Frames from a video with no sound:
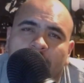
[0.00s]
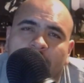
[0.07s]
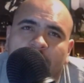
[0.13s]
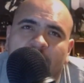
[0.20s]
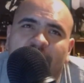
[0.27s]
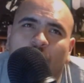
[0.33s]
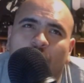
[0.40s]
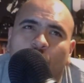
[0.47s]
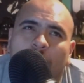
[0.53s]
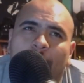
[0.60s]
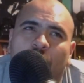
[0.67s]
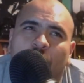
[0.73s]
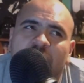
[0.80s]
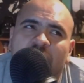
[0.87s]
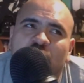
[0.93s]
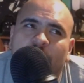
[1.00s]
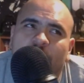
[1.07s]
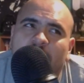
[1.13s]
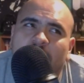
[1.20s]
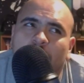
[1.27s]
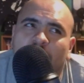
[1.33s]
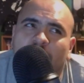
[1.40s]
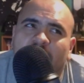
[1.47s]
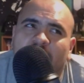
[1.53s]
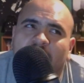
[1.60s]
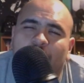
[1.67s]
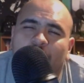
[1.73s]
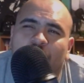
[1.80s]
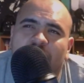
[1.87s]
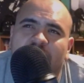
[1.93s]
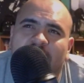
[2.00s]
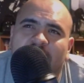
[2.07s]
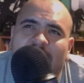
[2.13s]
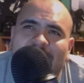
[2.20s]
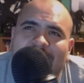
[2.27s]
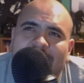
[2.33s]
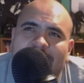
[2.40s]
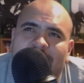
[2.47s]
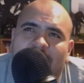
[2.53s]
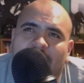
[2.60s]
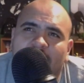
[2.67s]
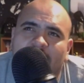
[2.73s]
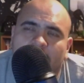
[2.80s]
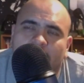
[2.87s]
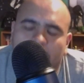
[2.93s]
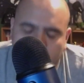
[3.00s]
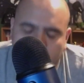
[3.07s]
Even at one point, sweeping him off the apron to not get the tag.